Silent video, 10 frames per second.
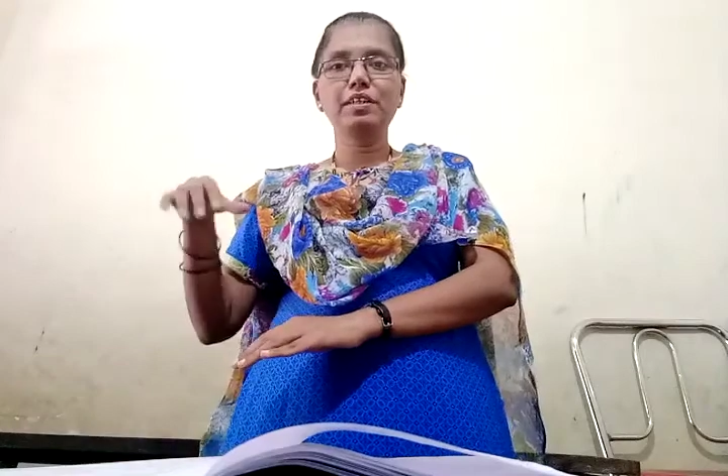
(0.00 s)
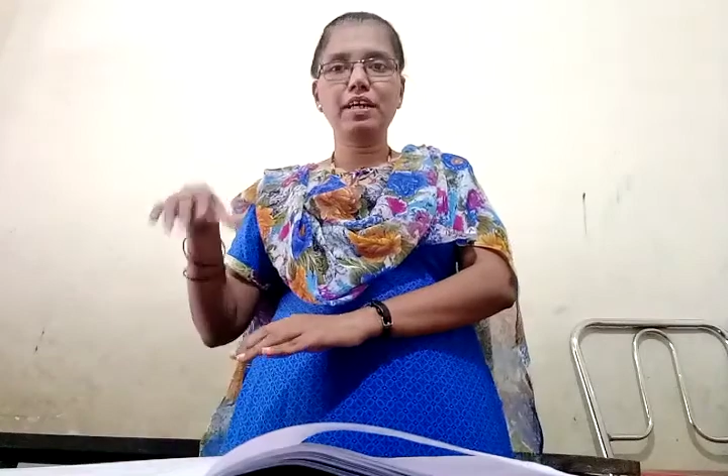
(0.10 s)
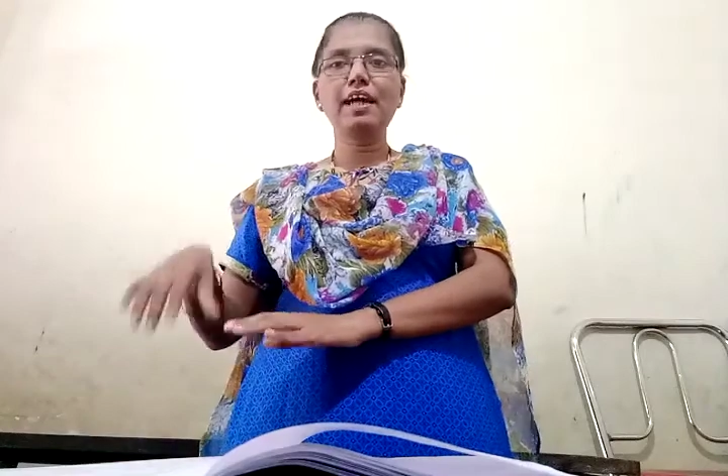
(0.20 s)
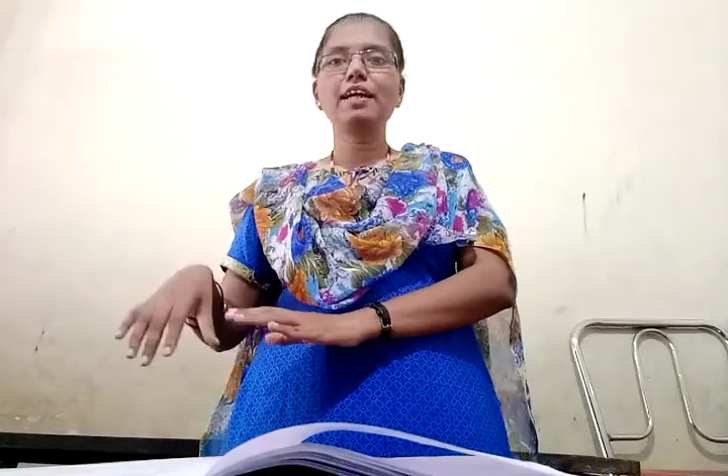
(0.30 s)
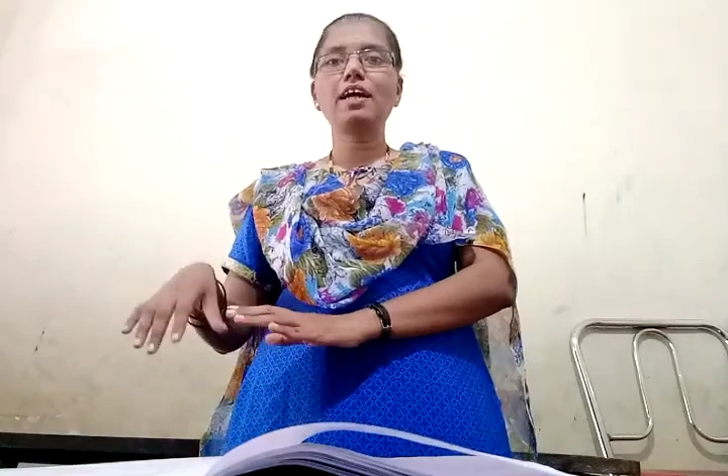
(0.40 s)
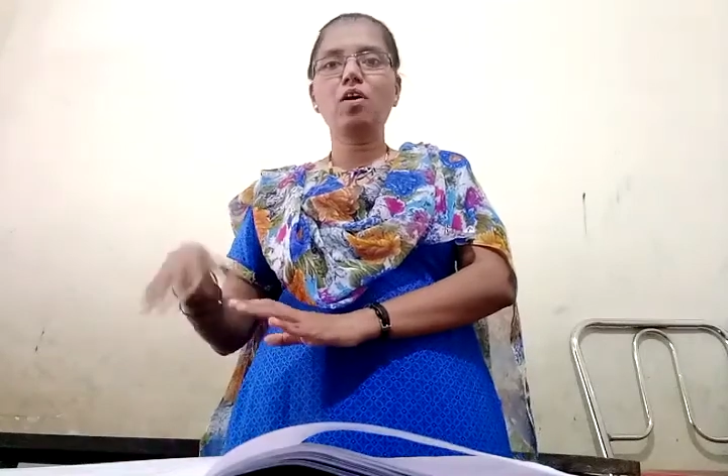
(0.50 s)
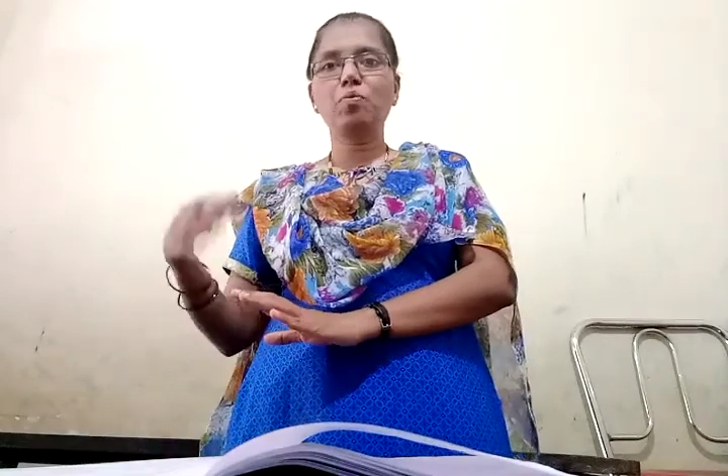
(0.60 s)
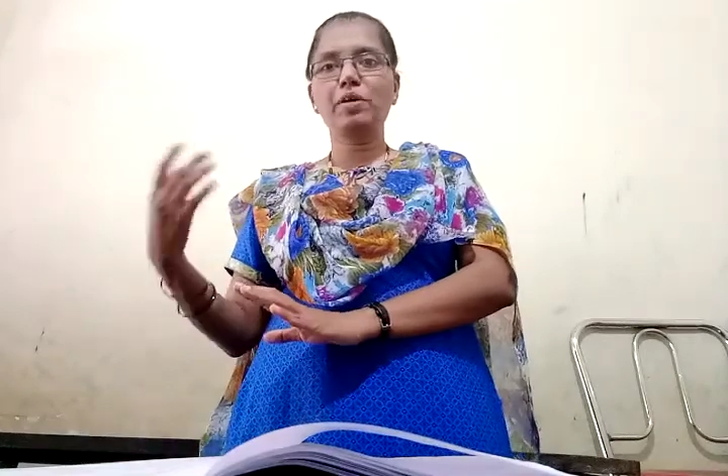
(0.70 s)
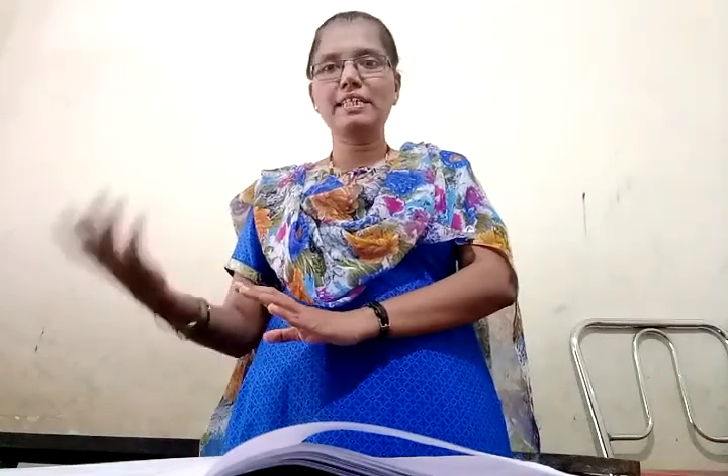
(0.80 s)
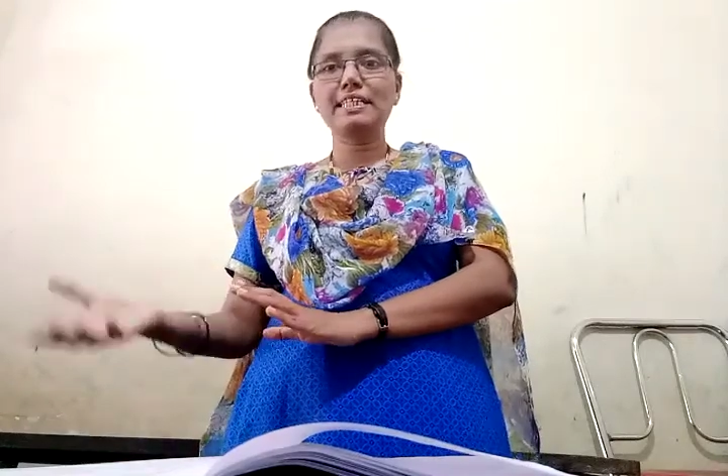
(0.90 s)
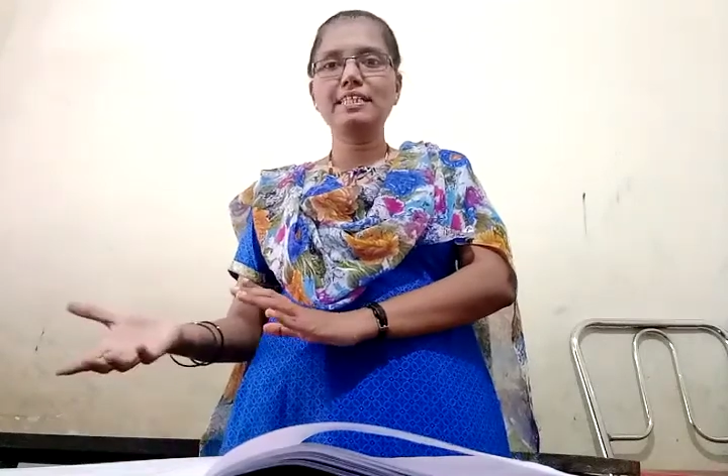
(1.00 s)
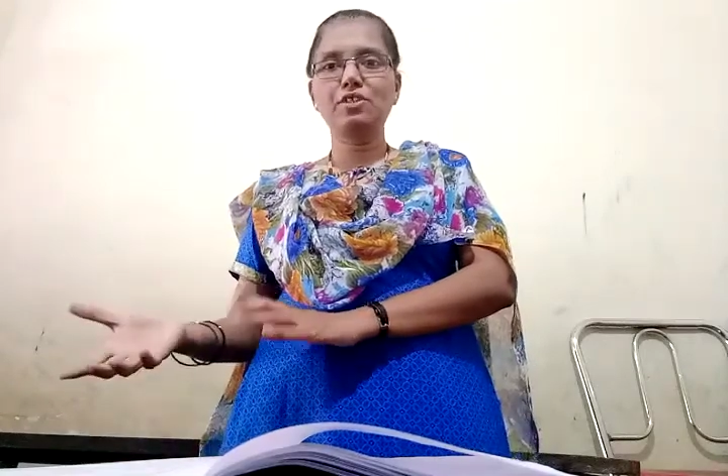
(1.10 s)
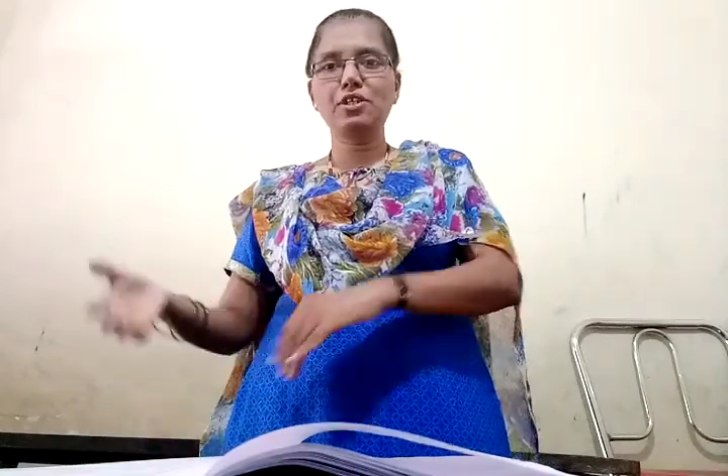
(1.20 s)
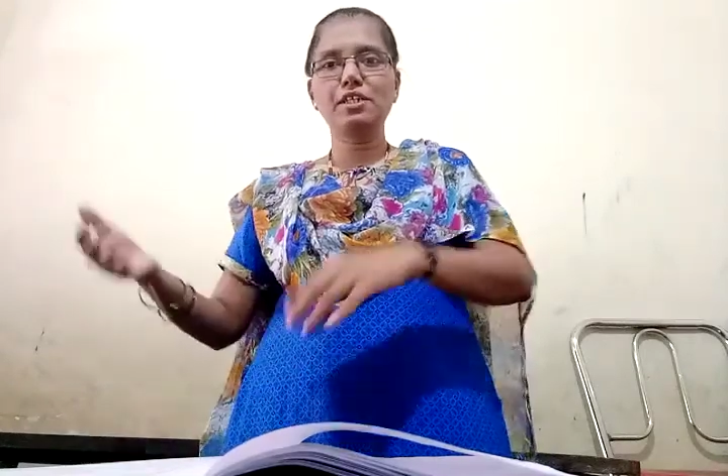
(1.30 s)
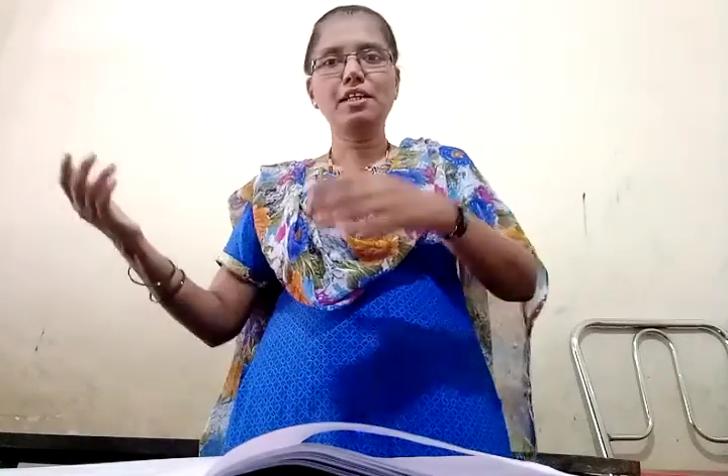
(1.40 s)
right now present
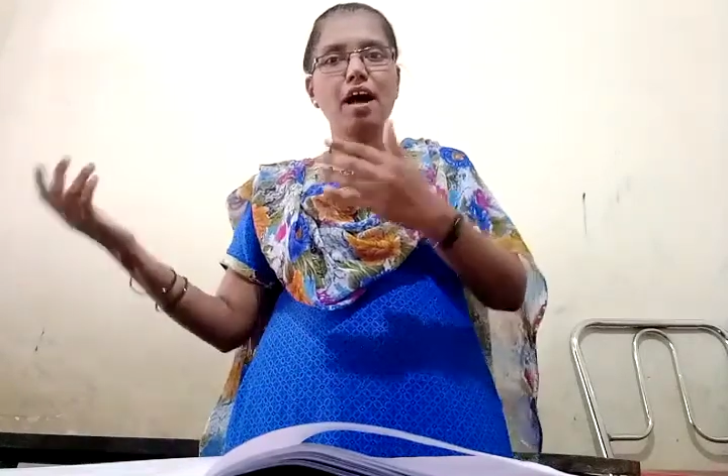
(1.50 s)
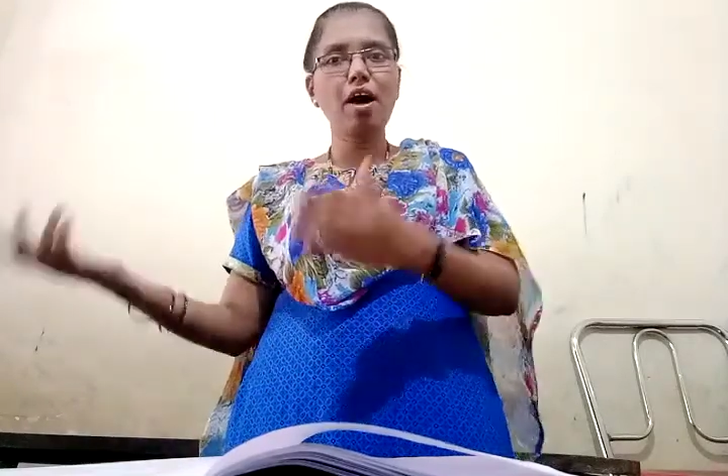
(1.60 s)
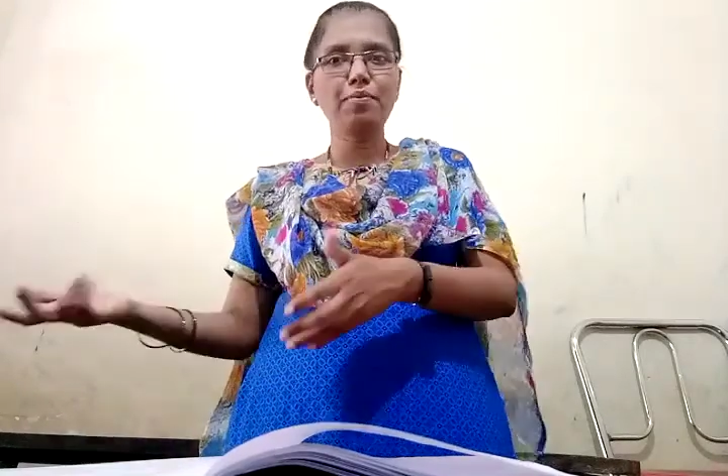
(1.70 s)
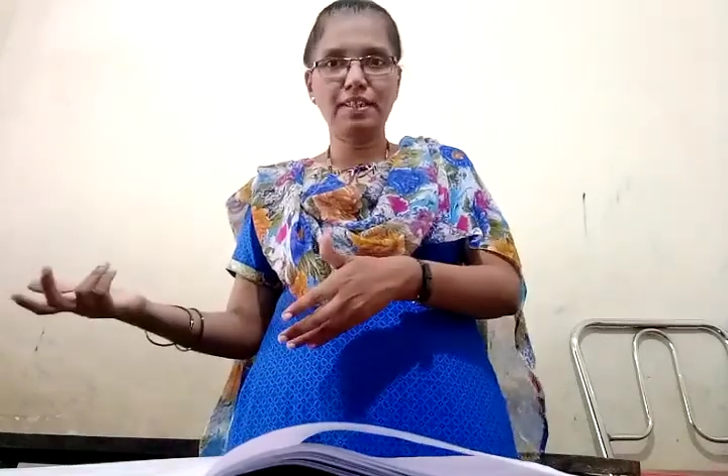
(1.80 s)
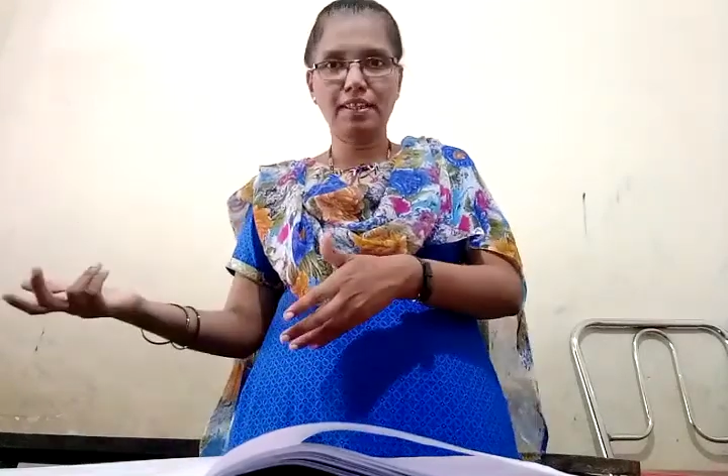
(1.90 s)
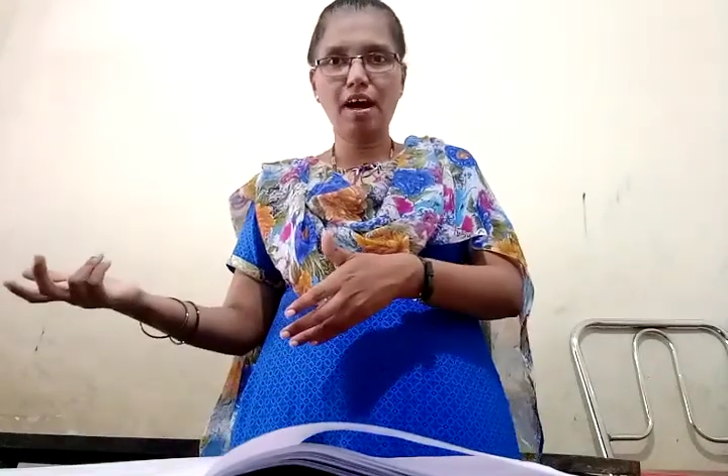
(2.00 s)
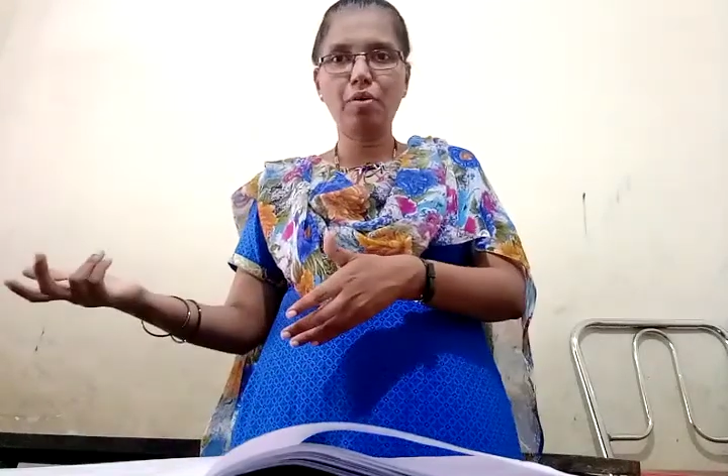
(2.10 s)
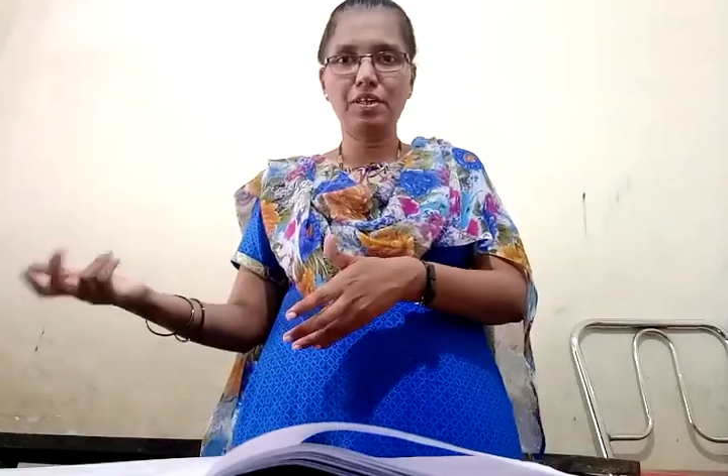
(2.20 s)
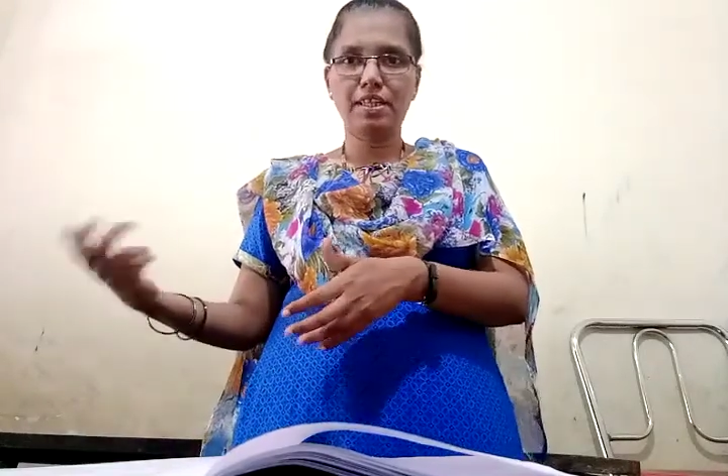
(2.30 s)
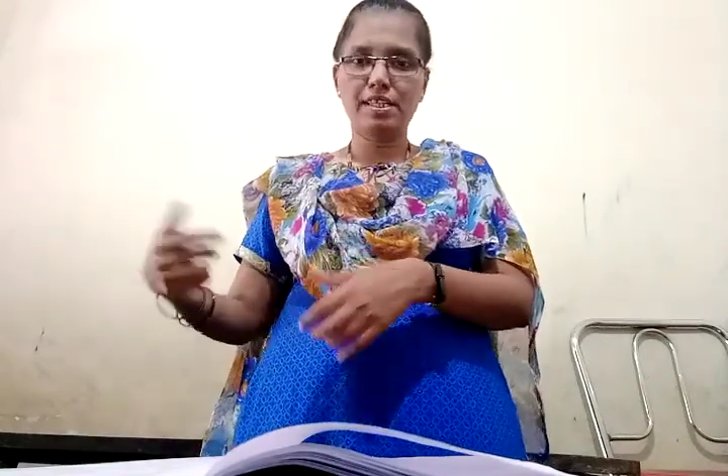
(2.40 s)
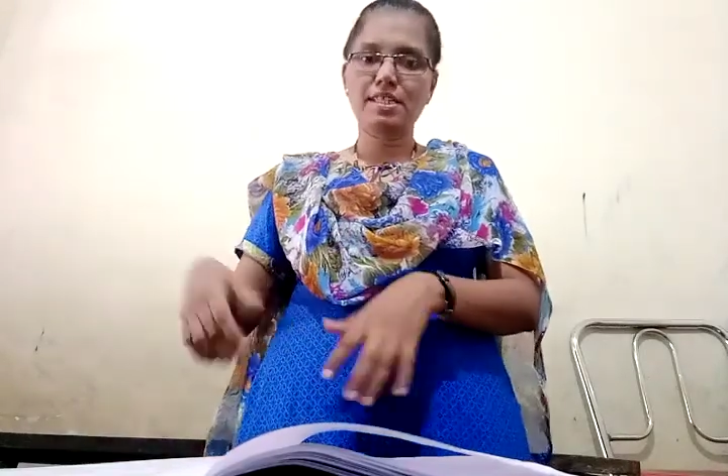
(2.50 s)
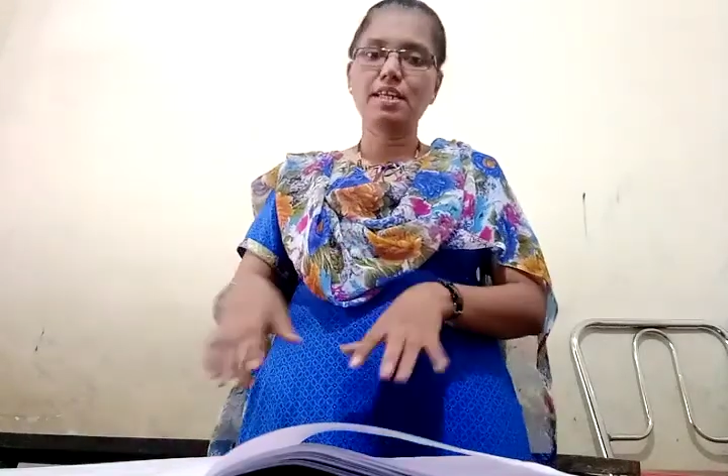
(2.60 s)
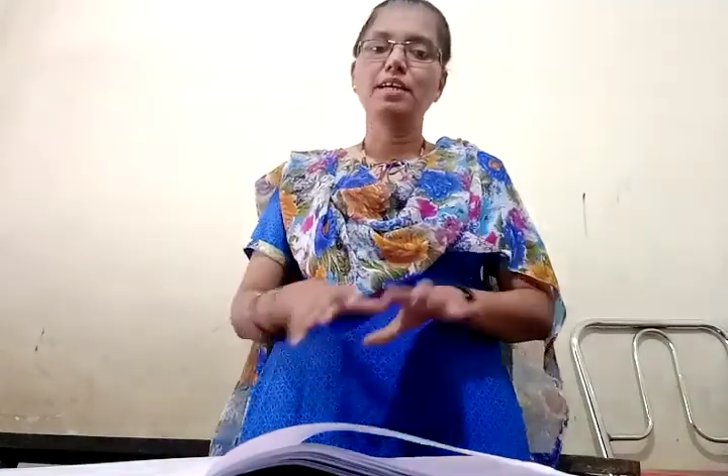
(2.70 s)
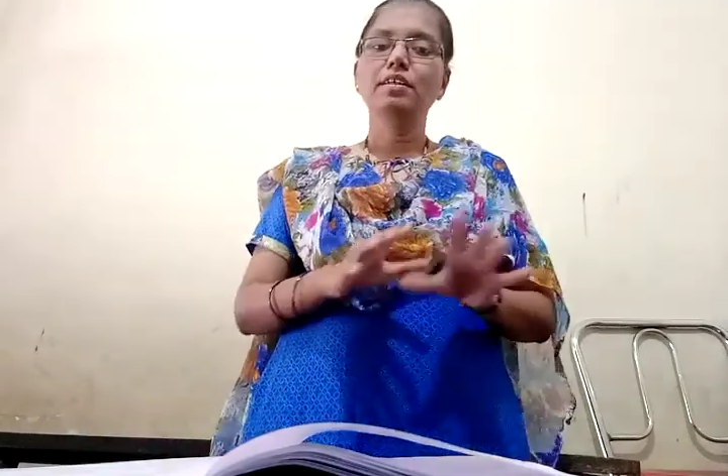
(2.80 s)
situation, how it is.